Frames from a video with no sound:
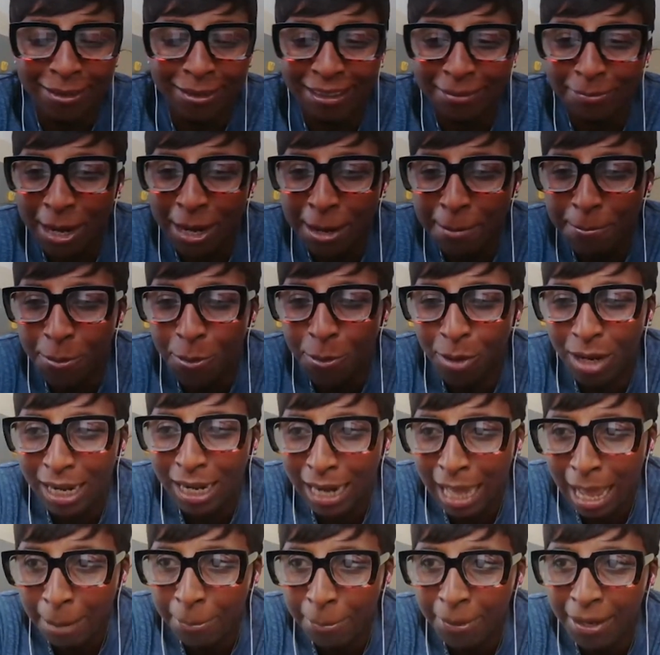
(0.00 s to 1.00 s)
People
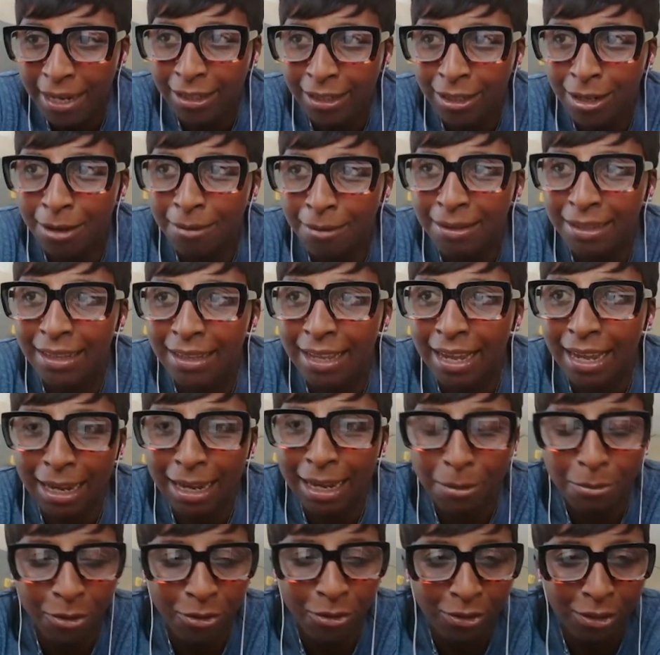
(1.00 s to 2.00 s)
clapping, knowing that
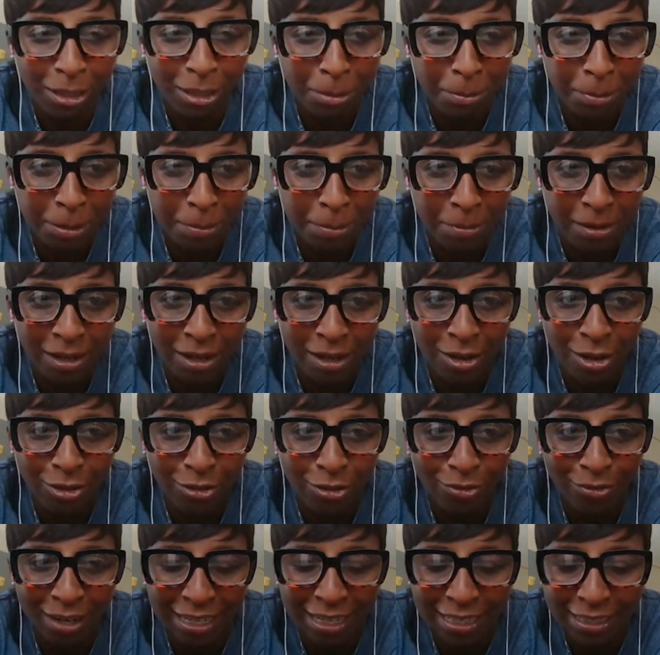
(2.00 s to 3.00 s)
it was going to be my
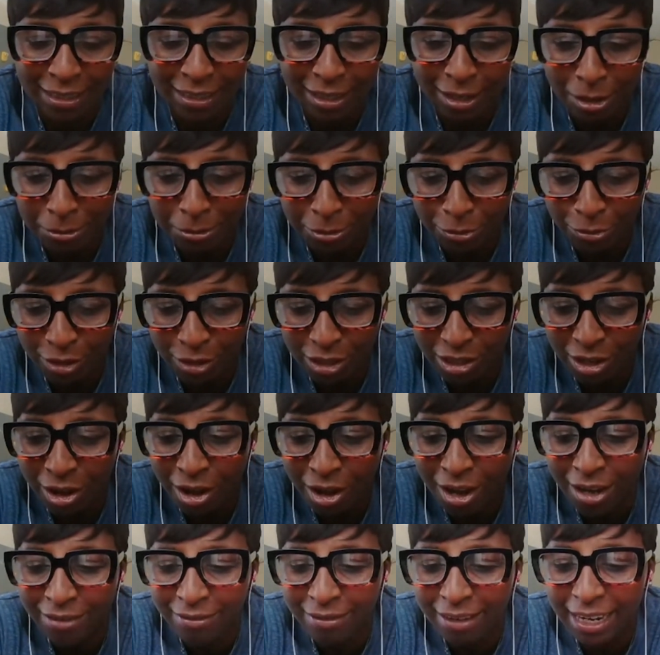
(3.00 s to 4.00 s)
last race and I was
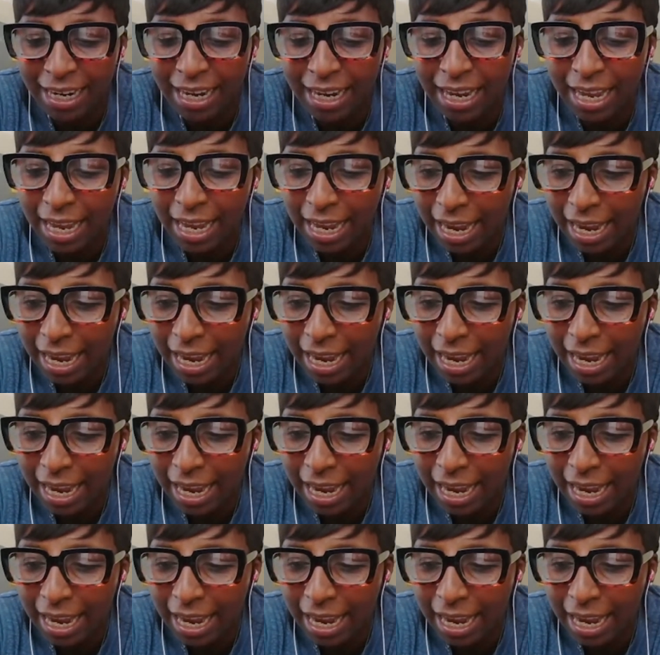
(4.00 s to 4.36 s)
retiring.